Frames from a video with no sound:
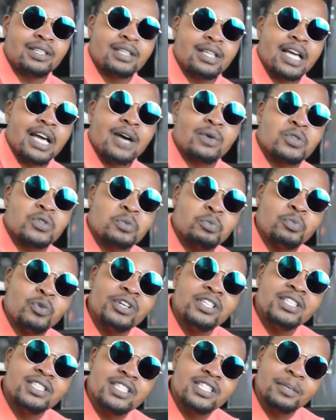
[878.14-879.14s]
I was more
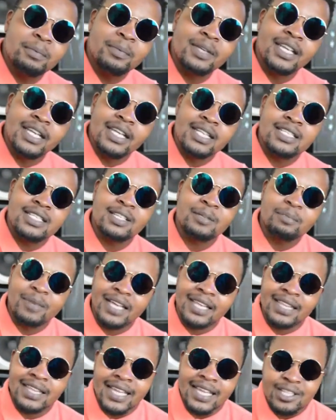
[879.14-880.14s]
intimidated by
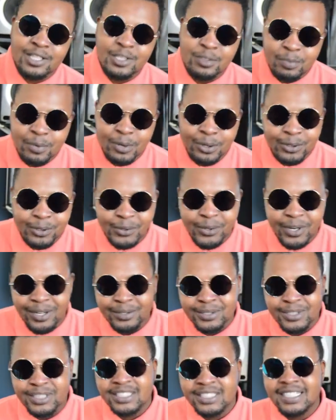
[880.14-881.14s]
that small crowd
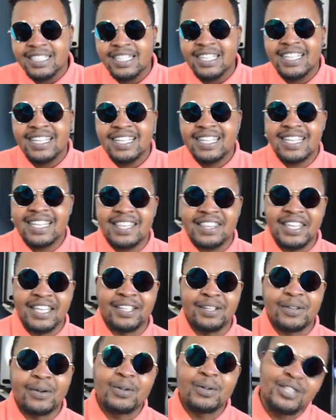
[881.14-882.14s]
than
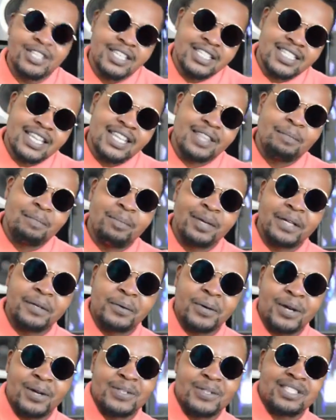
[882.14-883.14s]
all these other big
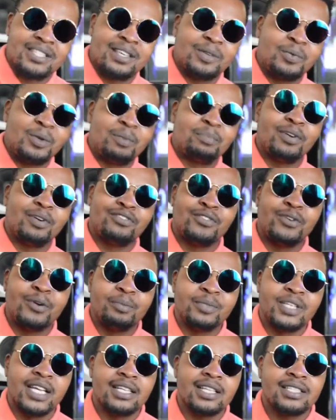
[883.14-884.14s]
crowds that we
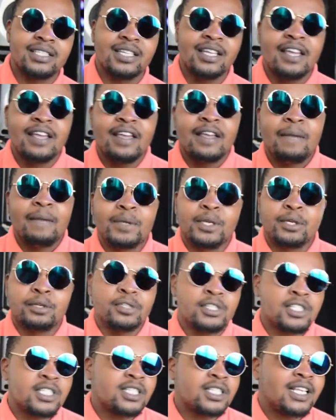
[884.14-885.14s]
performed at.
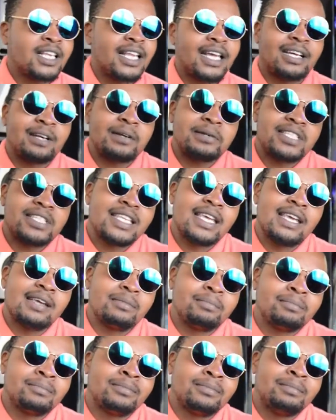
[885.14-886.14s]
Because, like I was saying,
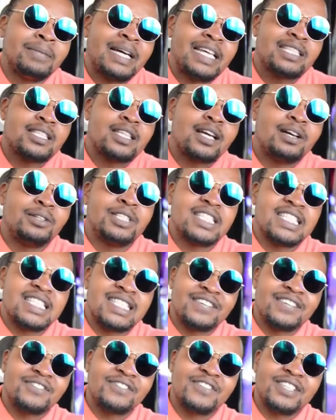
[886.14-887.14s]
my sound is
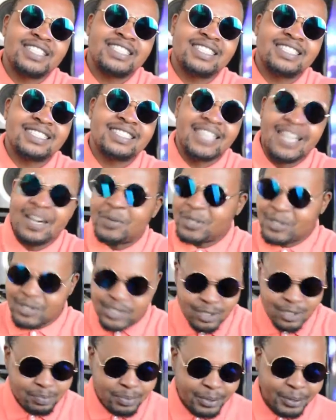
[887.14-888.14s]
different. Now you
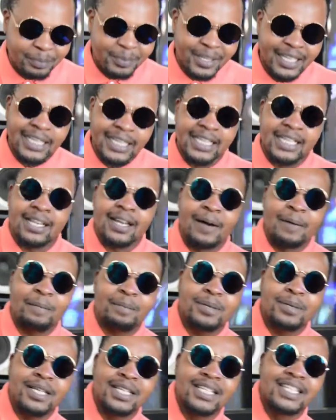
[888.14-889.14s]
just put me in a club,
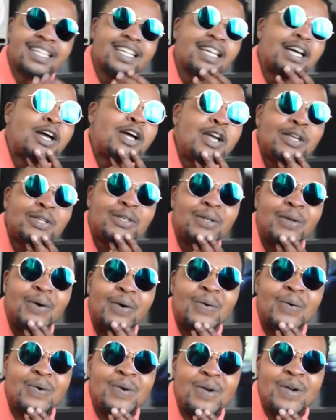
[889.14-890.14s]
in
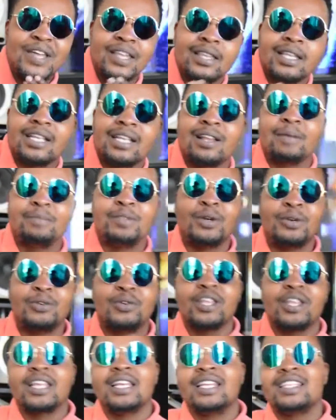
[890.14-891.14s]
the club they would
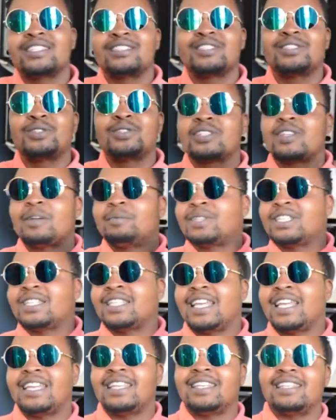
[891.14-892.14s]
rather listen to something
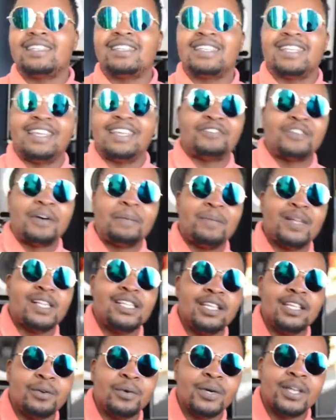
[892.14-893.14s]
that they're
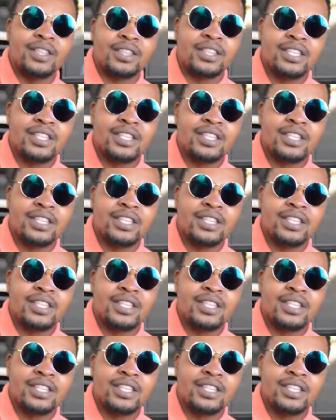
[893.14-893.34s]
familiar with,